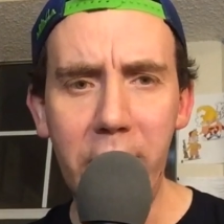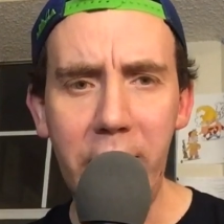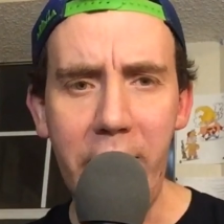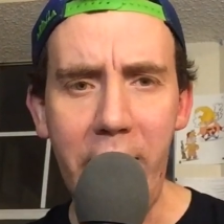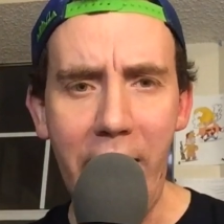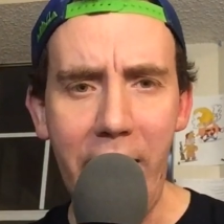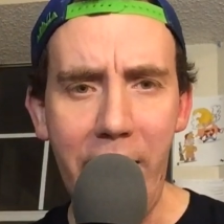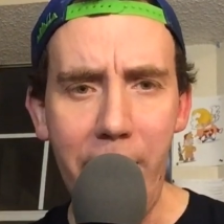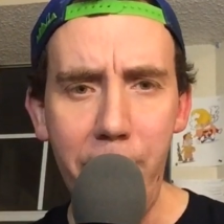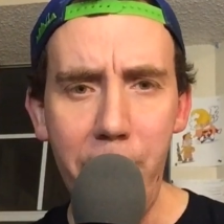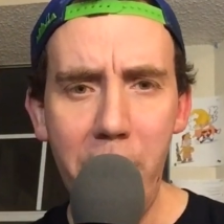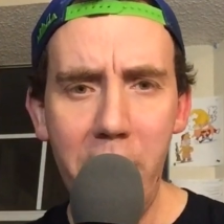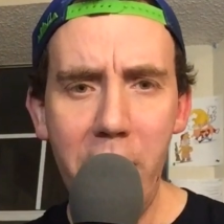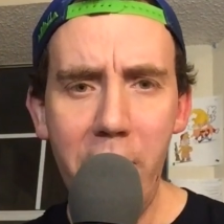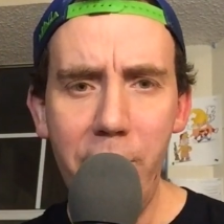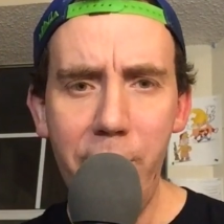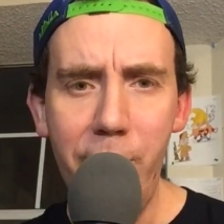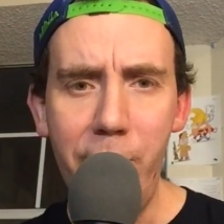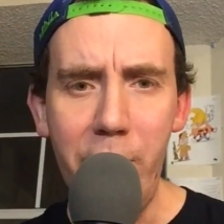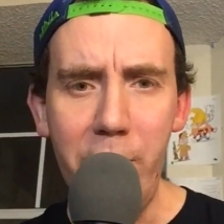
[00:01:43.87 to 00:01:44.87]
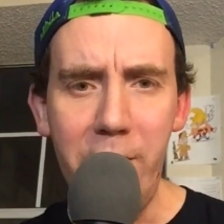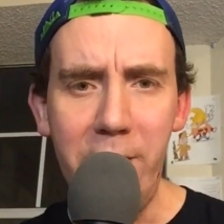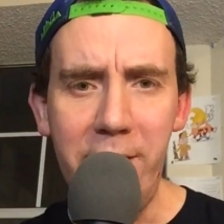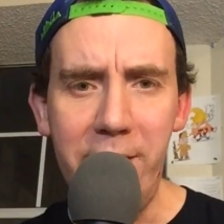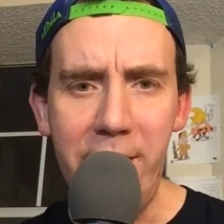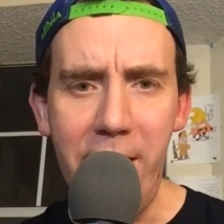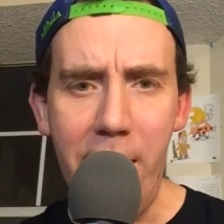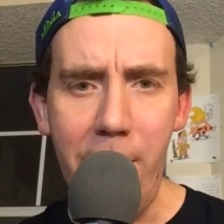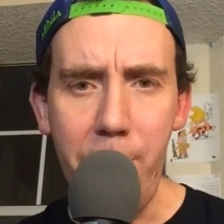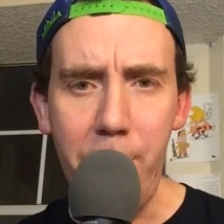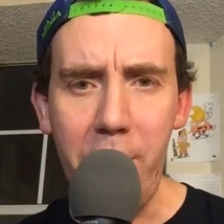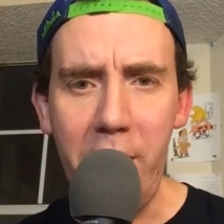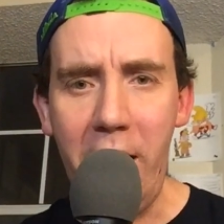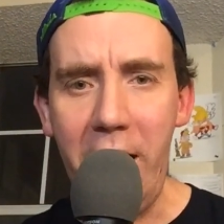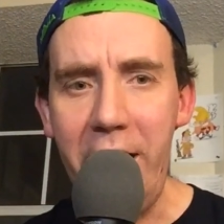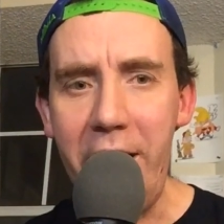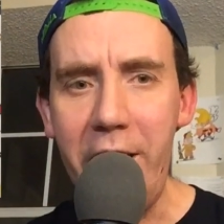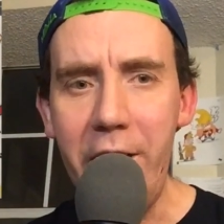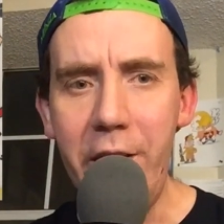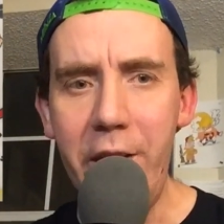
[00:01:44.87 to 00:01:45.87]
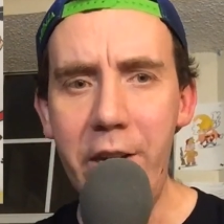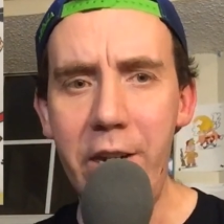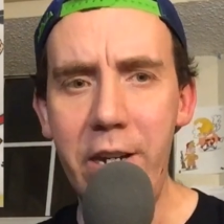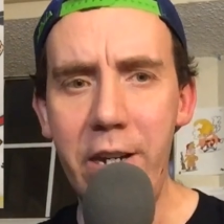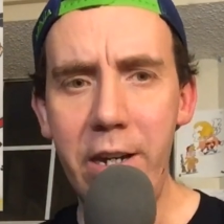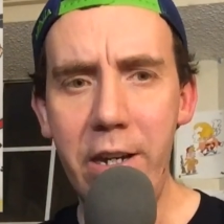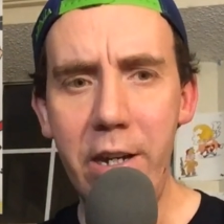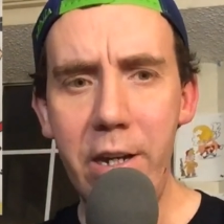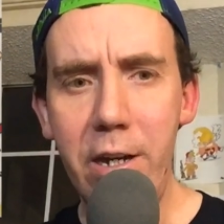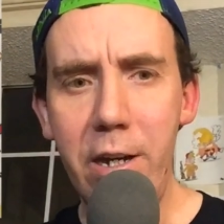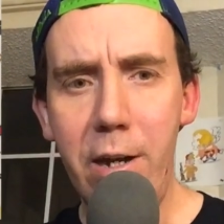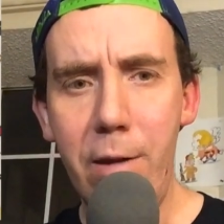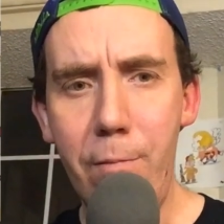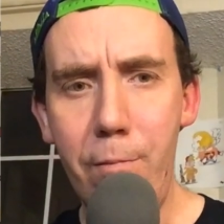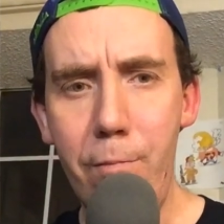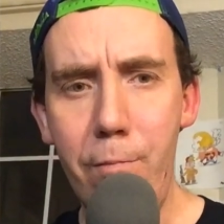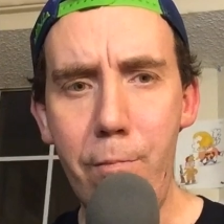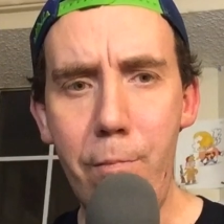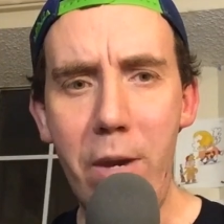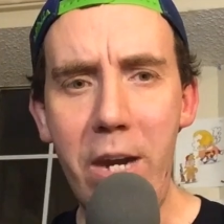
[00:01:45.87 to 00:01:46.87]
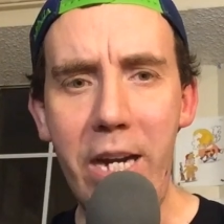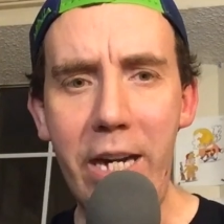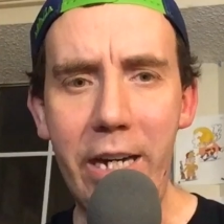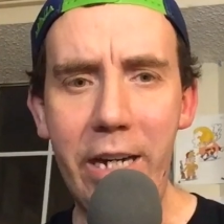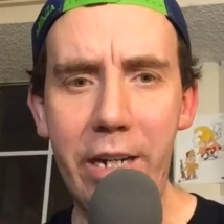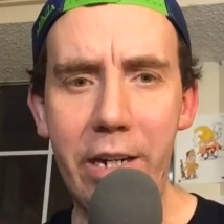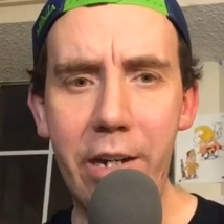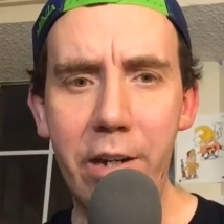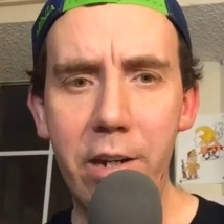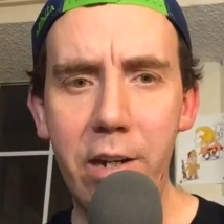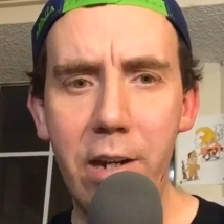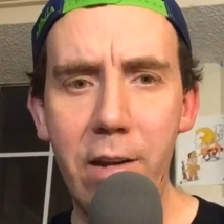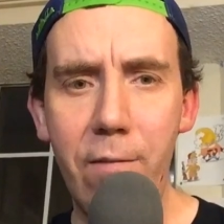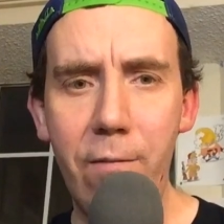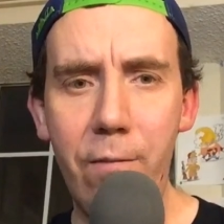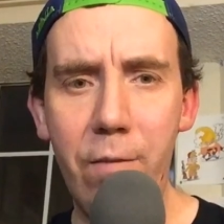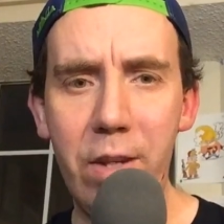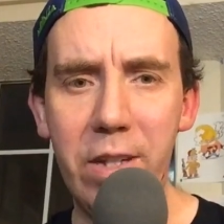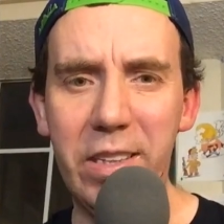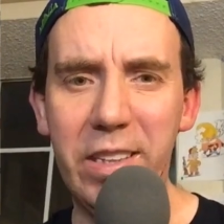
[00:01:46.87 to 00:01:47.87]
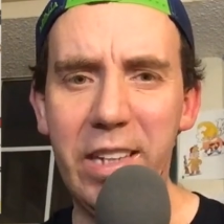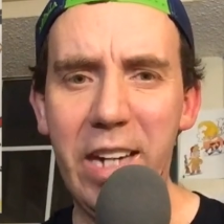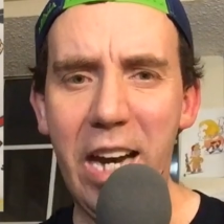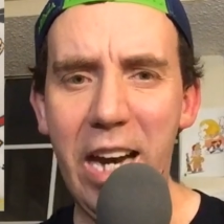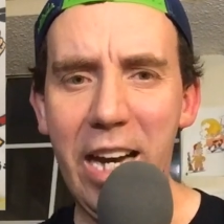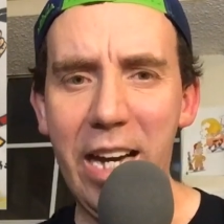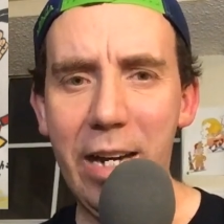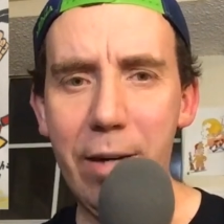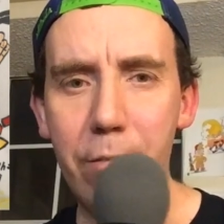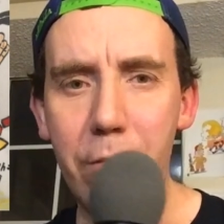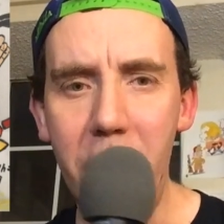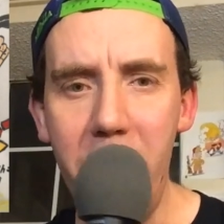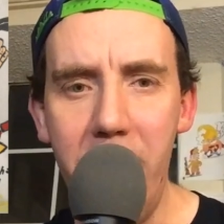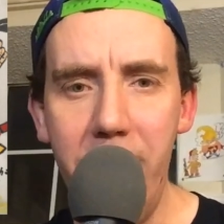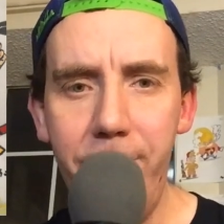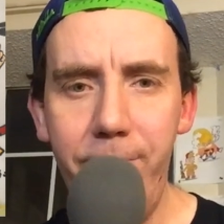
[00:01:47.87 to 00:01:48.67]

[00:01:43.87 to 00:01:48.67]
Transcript: game, the Zap light gun made this game